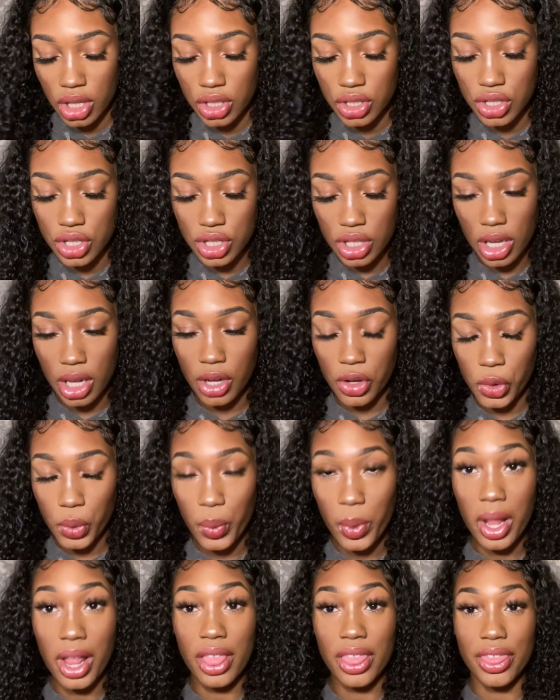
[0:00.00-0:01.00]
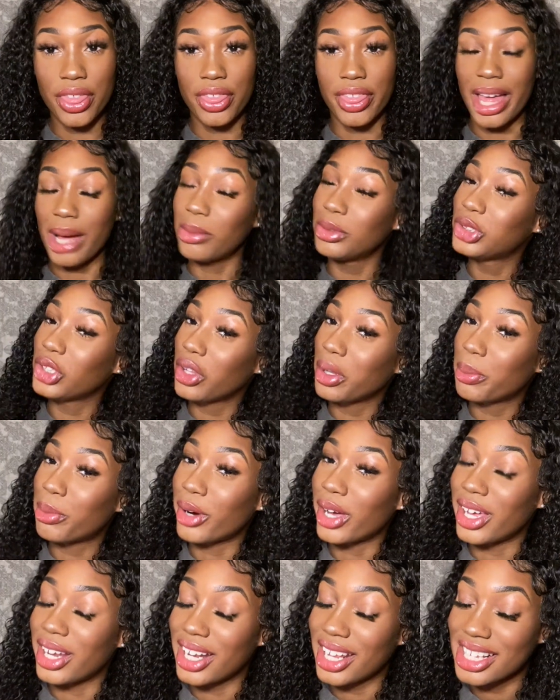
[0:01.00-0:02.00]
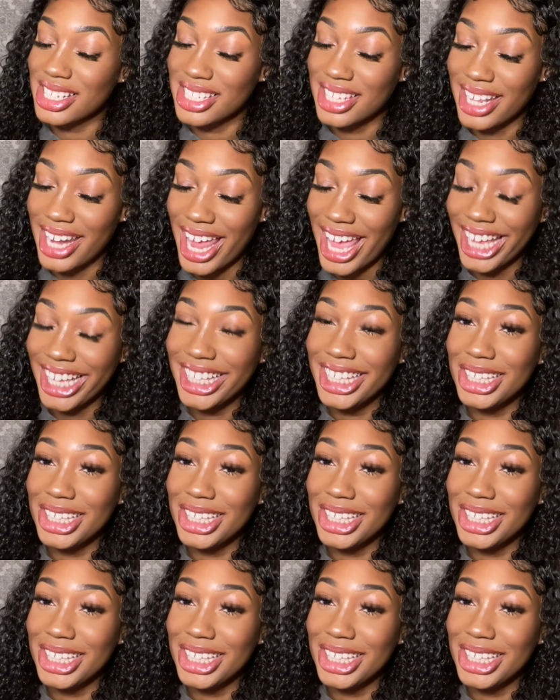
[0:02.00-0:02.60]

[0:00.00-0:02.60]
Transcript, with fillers: So that was all the products that I